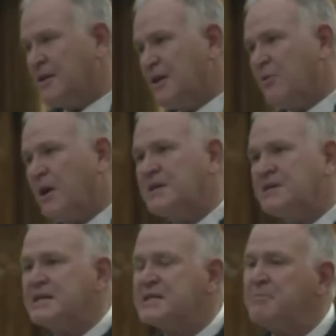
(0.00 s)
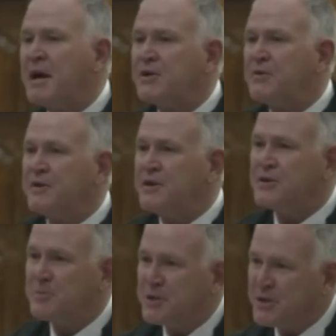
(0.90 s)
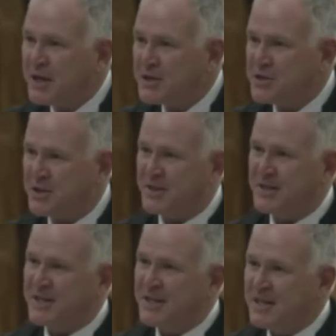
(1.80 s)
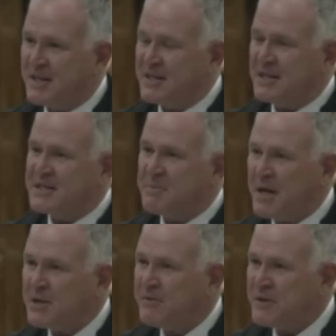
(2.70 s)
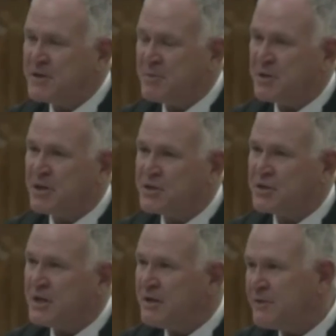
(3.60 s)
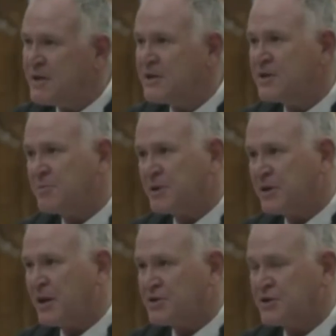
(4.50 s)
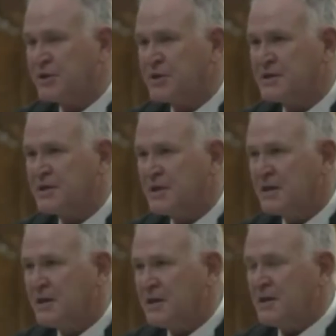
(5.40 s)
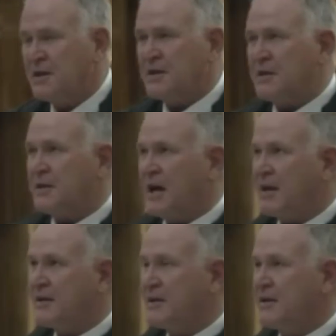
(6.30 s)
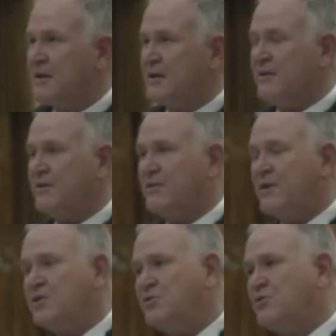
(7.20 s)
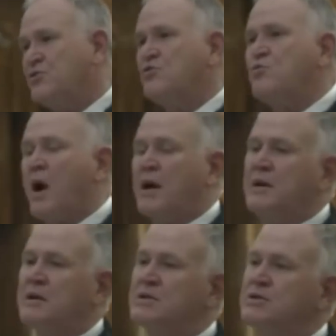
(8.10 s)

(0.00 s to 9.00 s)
Well, it's a matter of interpretation. It's a matter of interpretation. If the interpretation is that 3221 is